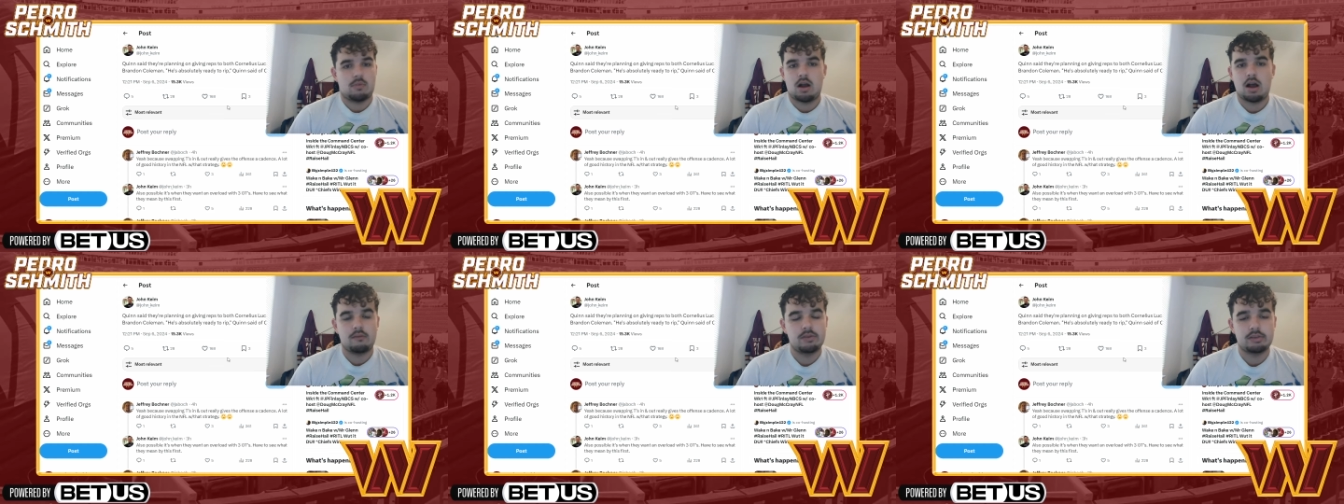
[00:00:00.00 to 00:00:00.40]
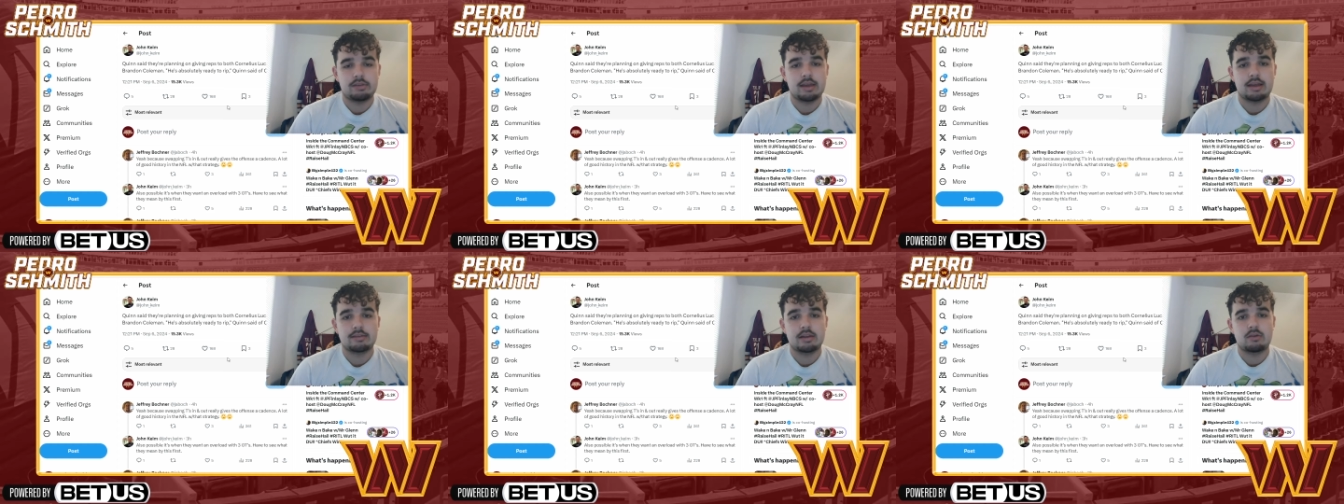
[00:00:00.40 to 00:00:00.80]

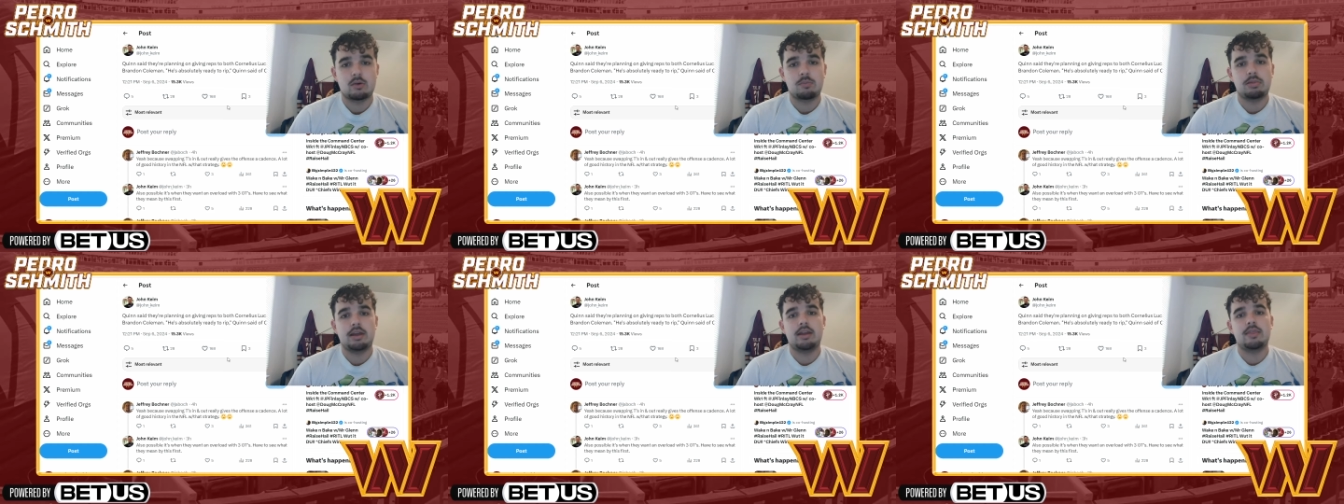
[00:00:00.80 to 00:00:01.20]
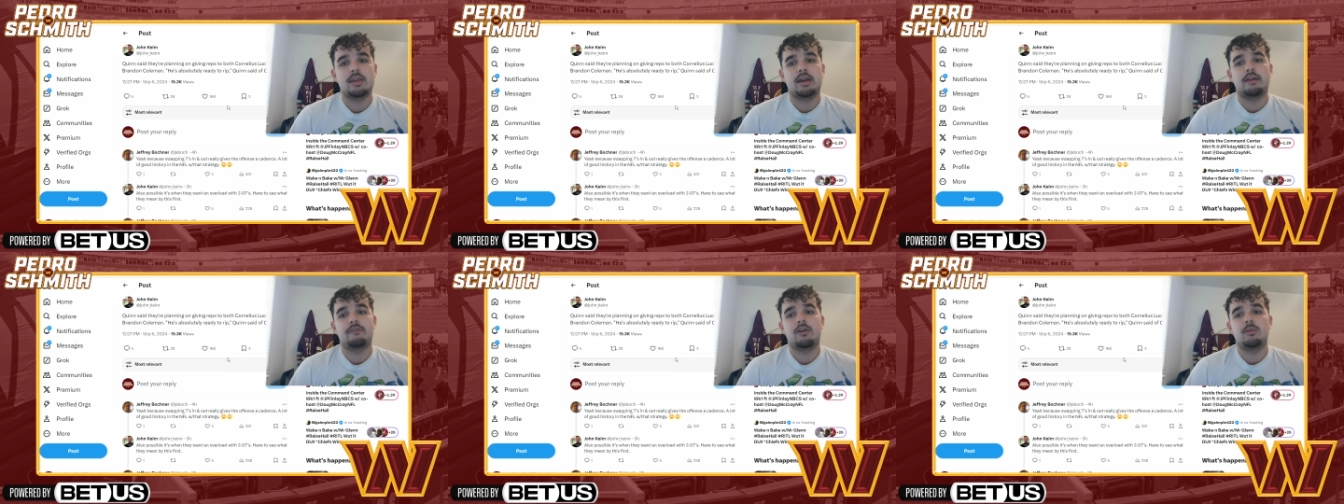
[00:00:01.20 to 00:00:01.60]
obviously has never played in the
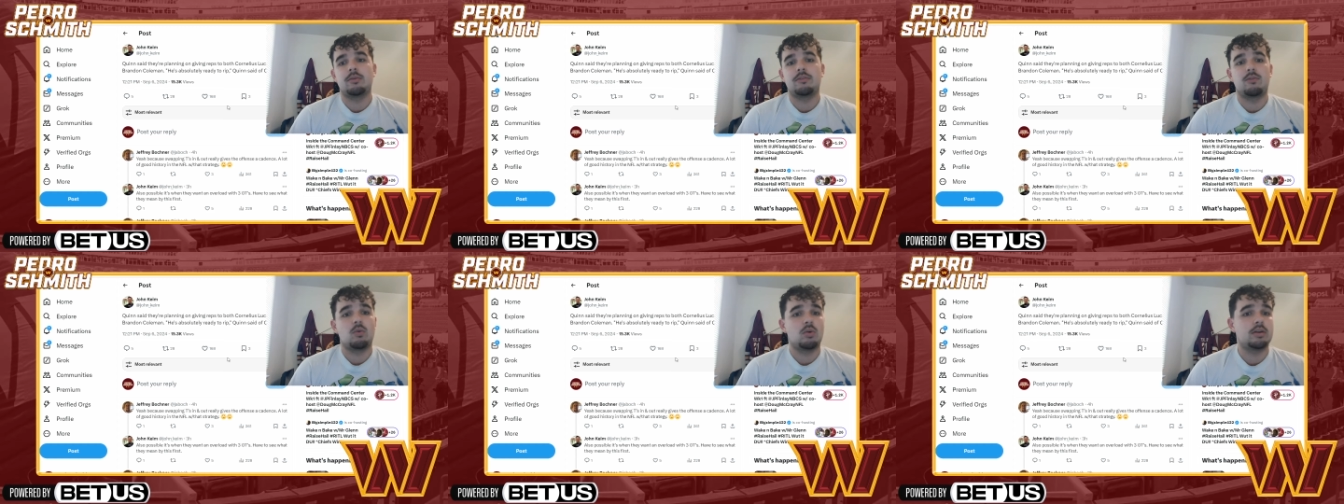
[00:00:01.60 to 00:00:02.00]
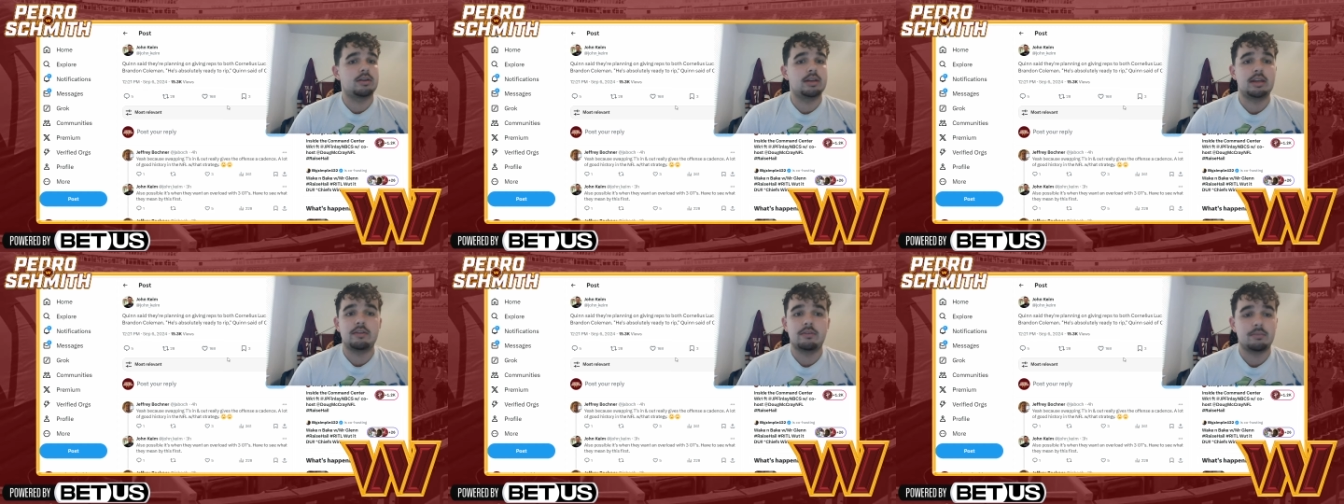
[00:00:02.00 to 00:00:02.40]
NFL before,
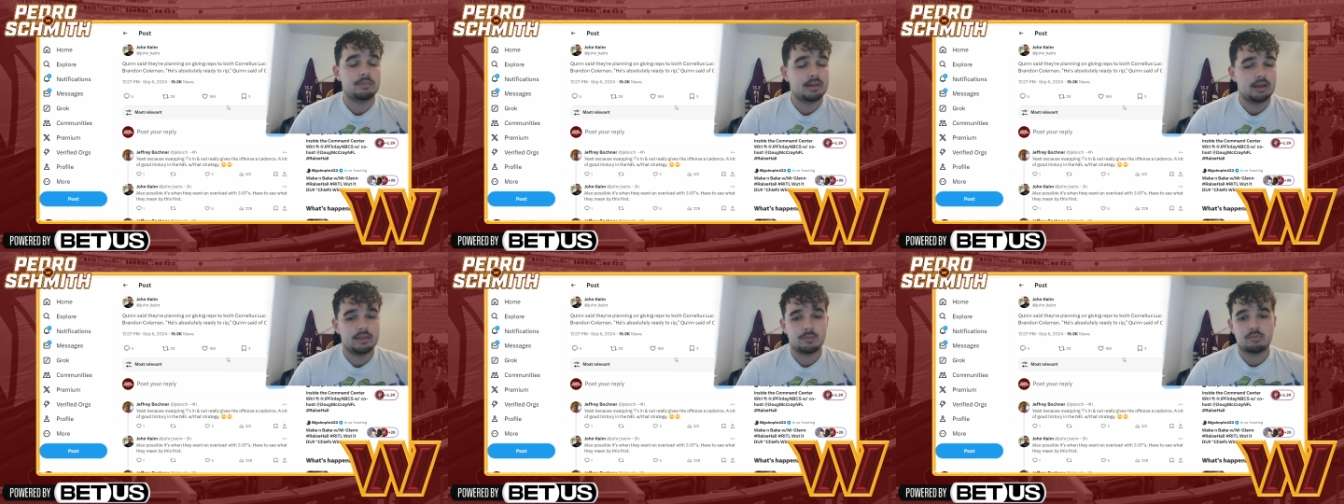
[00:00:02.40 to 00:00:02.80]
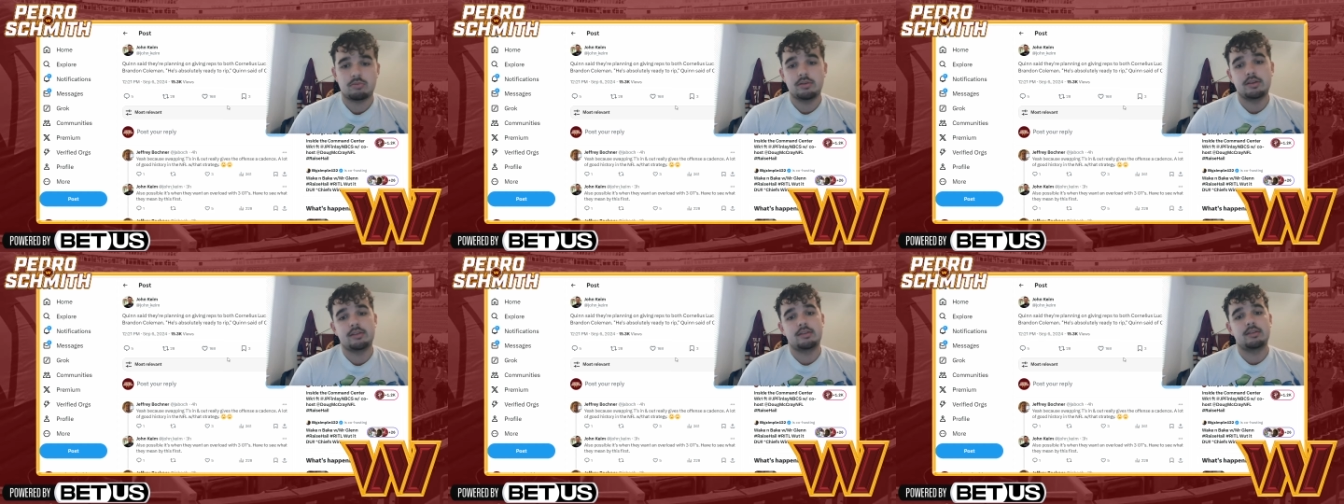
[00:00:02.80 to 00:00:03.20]
didn't even play in the
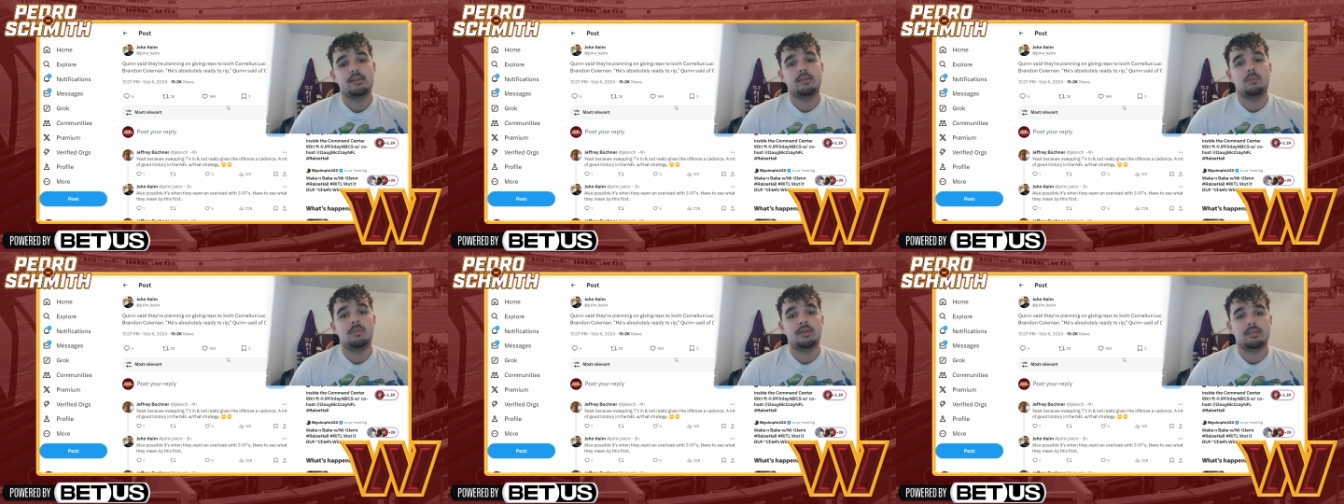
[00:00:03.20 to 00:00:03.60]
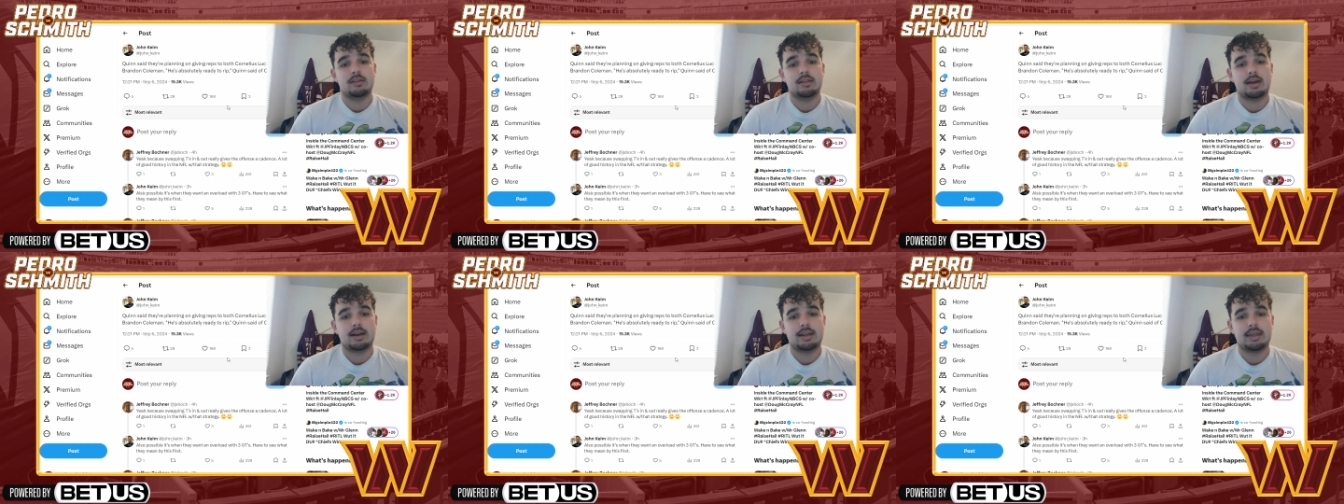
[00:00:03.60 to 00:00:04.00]
preseason, missed a
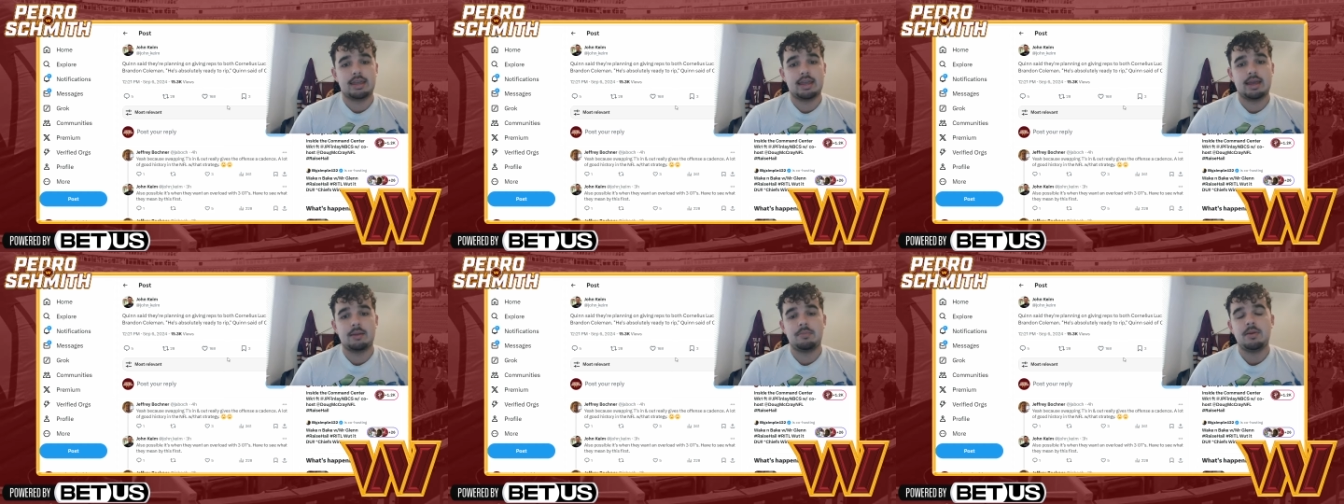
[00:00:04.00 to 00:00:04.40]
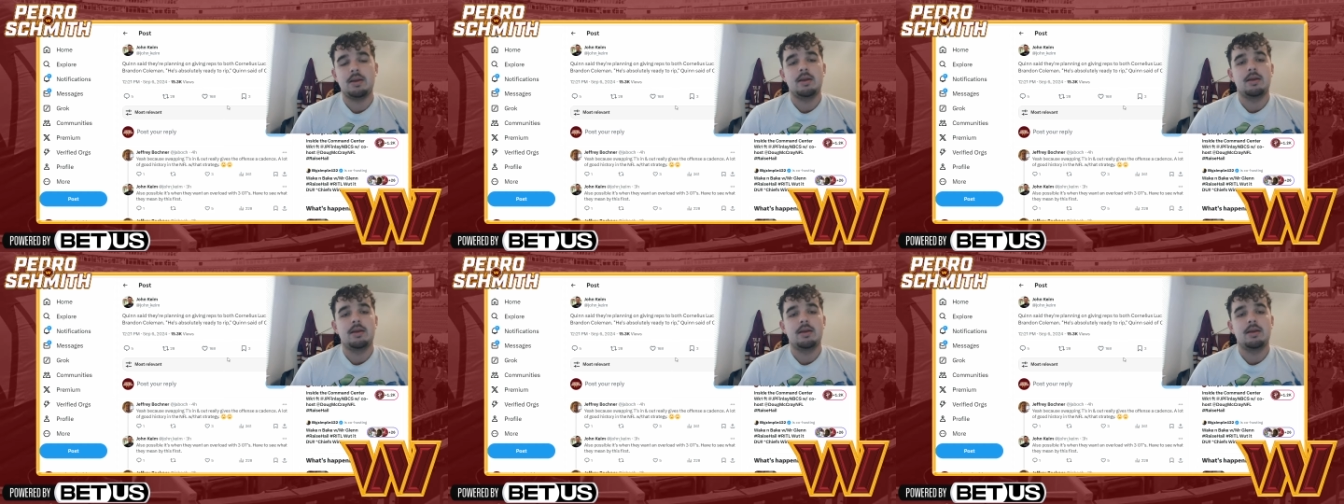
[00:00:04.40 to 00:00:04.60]
lot of camp.